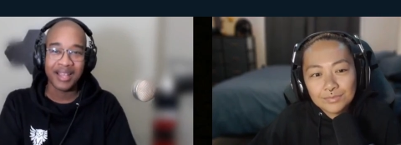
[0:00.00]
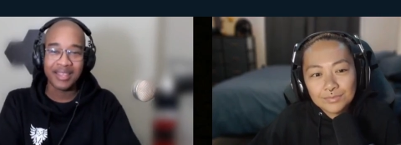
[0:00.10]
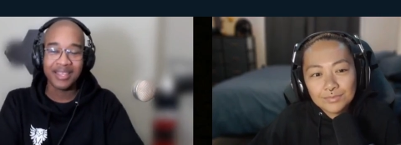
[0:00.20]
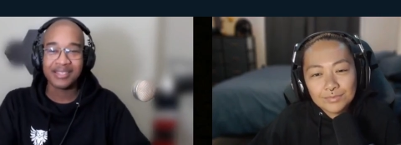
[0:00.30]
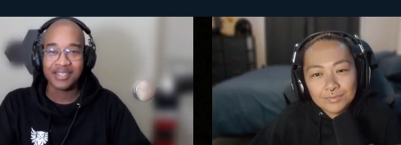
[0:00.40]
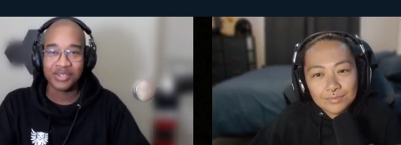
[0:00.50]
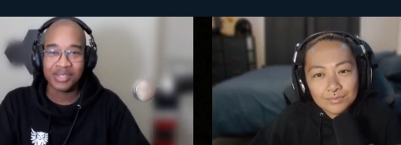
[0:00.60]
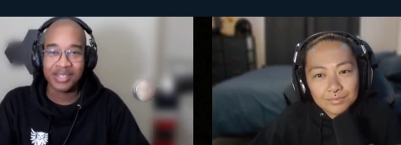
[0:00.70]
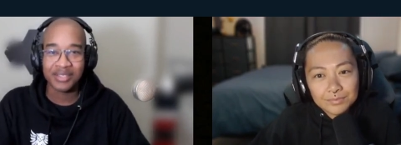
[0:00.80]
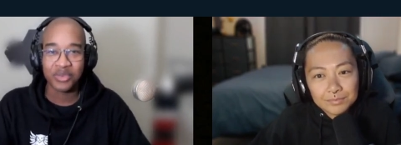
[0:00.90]
Speaker 1: I think it's
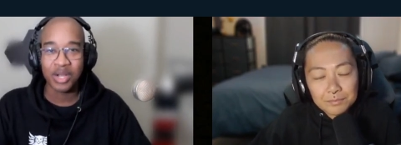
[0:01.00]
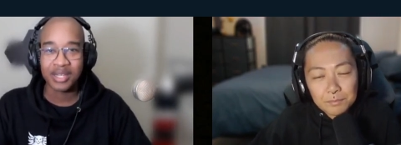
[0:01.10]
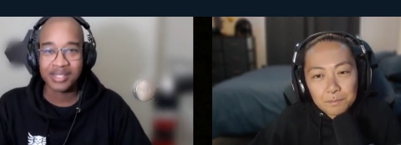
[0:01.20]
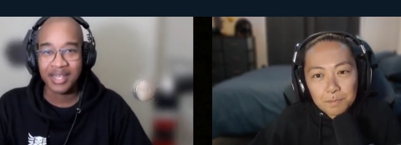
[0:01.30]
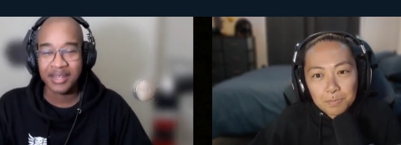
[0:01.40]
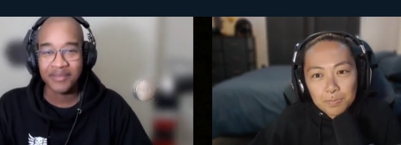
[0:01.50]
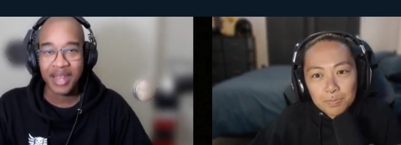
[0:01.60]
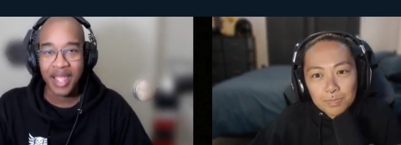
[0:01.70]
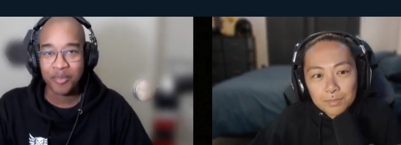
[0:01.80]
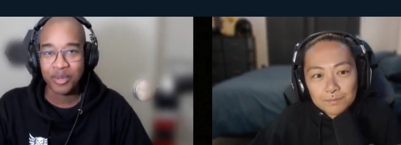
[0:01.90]
interesting to watch that even
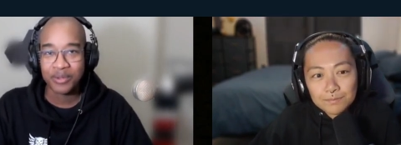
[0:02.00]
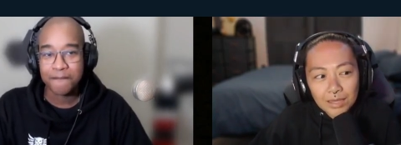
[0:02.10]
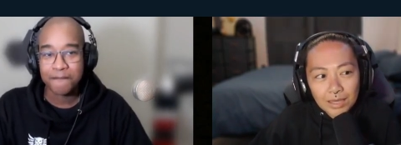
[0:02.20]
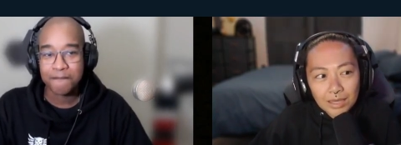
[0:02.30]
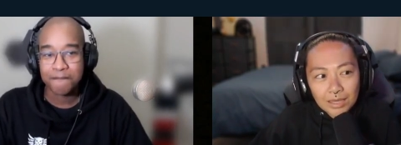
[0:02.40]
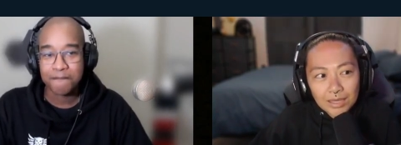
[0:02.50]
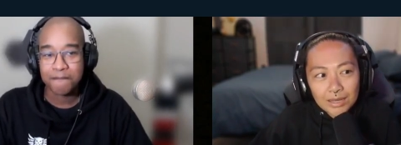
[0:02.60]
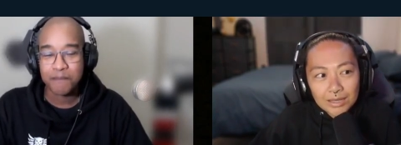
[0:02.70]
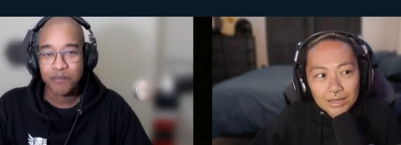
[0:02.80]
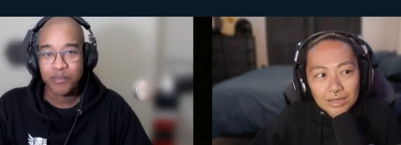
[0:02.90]
happen.
Speaker 2: It
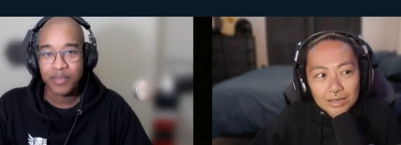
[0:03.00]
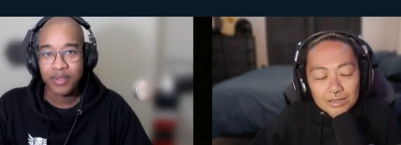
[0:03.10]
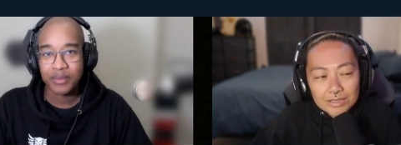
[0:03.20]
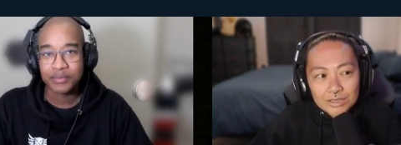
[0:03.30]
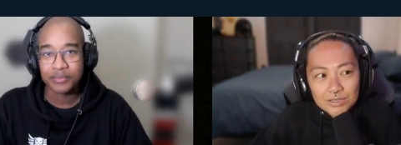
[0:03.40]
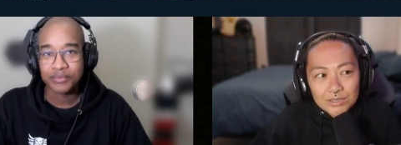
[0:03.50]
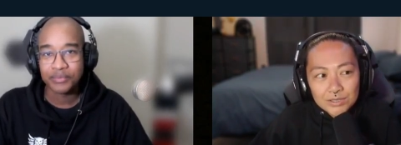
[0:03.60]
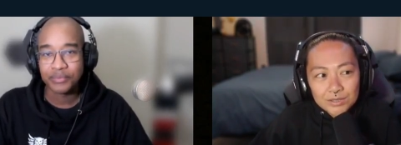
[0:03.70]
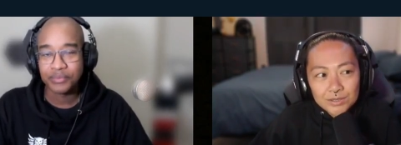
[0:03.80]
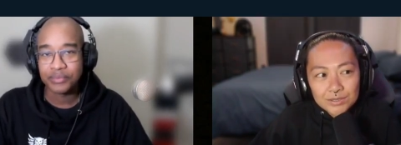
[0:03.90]
it is. There's
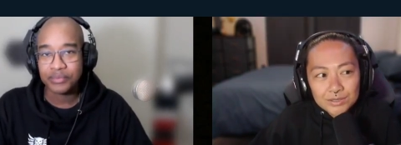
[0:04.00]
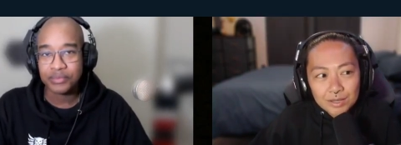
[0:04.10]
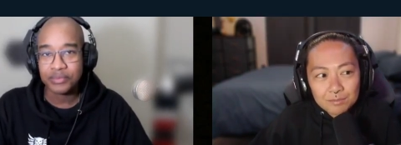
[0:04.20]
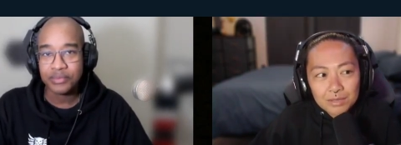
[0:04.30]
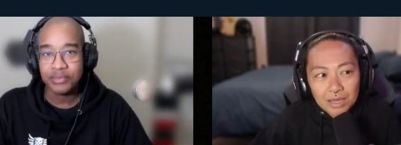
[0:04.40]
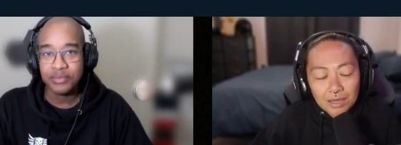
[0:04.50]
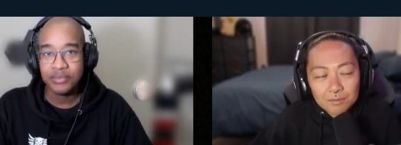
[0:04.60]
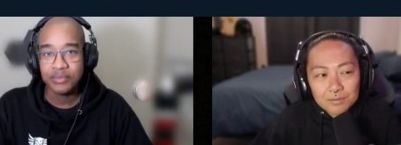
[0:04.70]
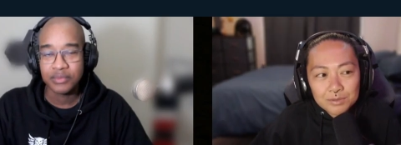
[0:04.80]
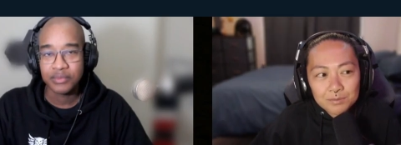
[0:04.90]
certain, some games
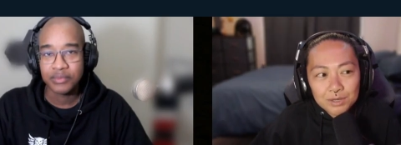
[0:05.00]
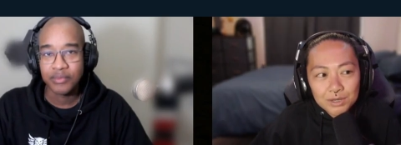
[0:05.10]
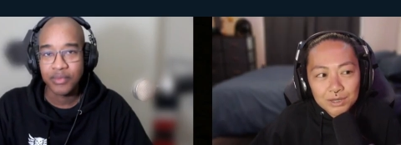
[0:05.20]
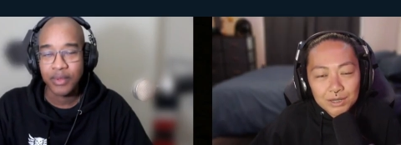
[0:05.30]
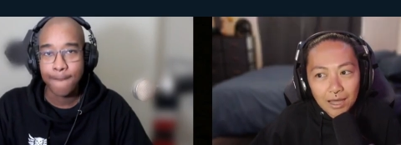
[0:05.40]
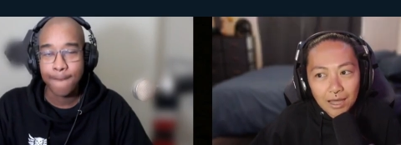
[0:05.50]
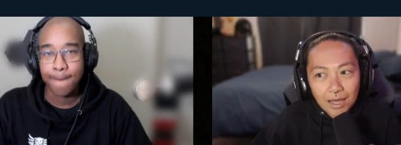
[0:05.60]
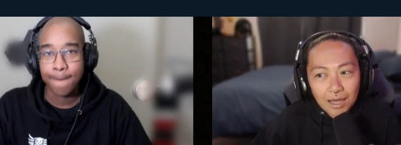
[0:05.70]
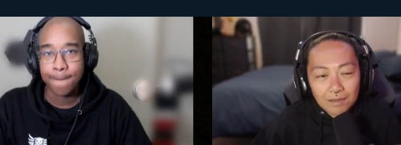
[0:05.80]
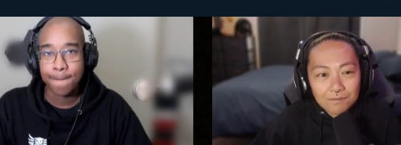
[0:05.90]
where
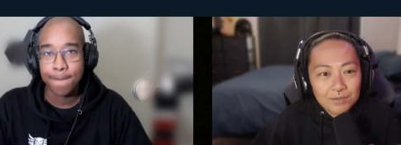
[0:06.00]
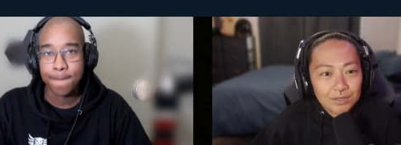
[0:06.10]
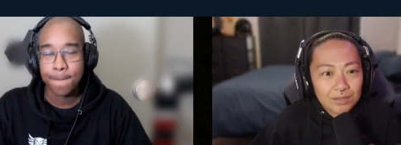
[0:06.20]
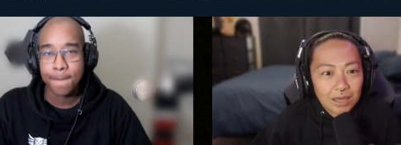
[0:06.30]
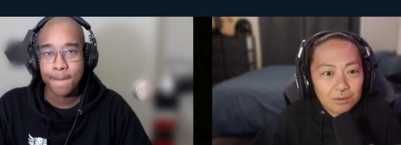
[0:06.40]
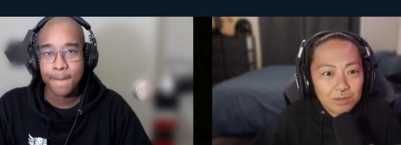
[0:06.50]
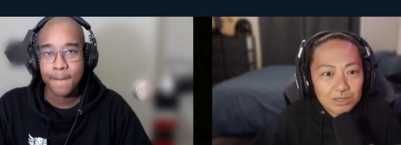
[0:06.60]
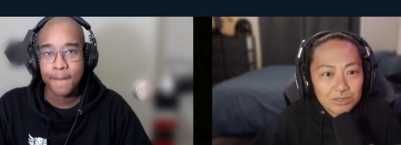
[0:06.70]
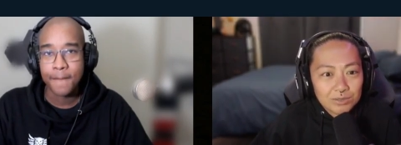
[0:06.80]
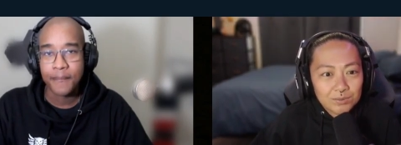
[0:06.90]
I feel that way
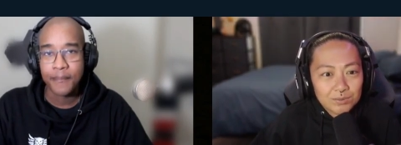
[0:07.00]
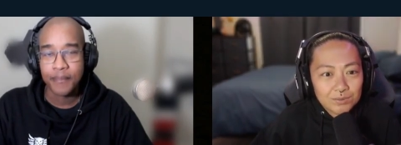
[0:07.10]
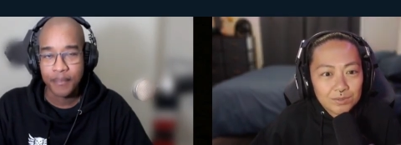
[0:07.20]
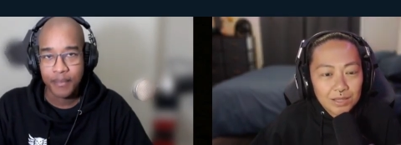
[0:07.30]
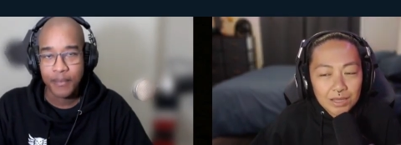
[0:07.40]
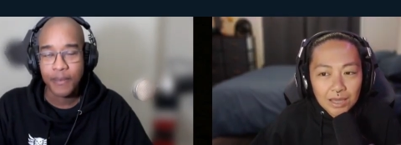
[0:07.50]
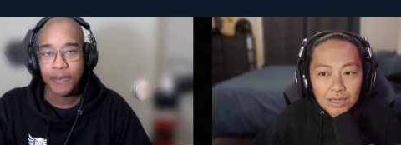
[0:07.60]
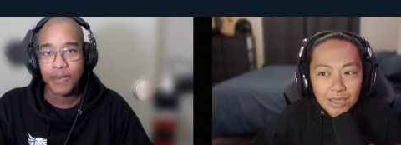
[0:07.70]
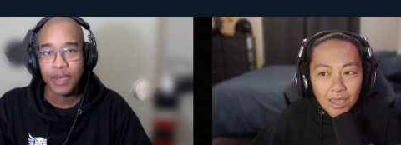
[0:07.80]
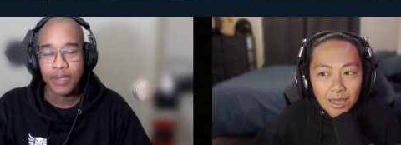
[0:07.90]
too. Like I
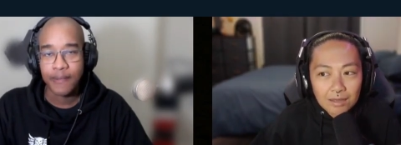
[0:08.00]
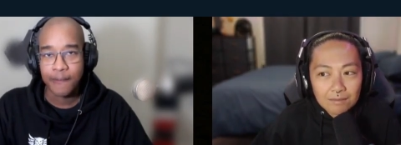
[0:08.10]
can't